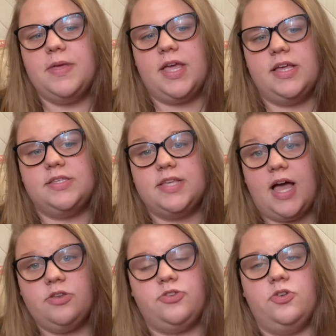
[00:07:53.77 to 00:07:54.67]
because
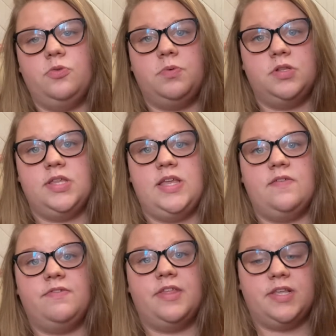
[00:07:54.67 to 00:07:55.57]
I do
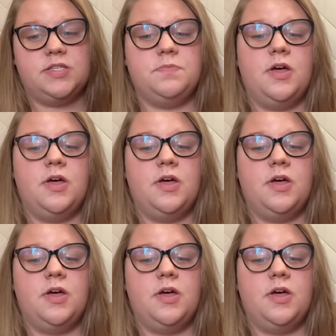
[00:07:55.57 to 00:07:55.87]
believe that this